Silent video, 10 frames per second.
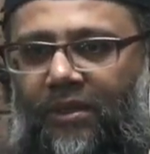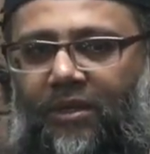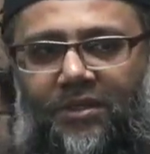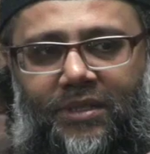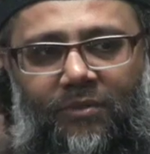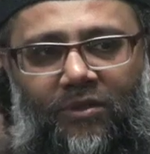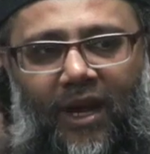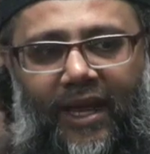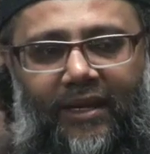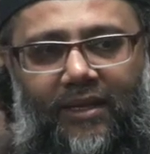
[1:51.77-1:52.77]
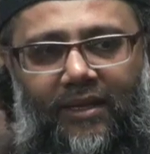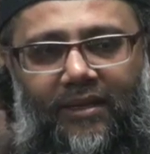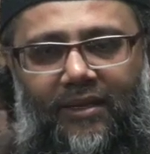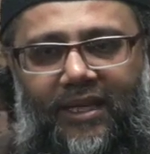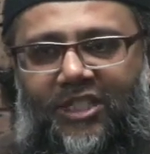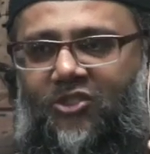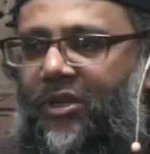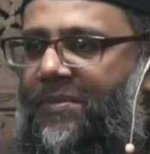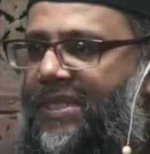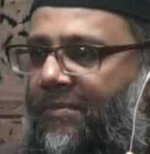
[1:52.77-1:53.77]
got some right
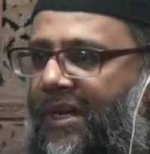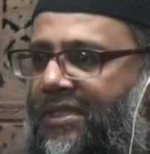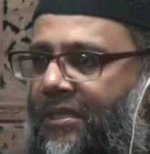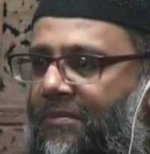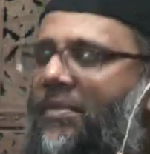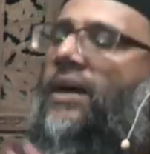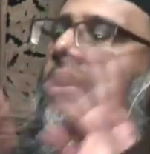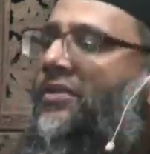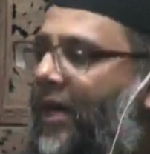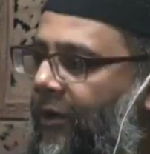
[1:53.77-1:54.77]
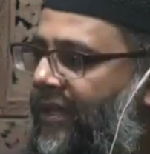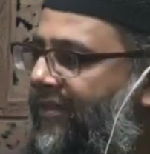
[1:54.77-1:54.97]
extremists amongst them, but on the whole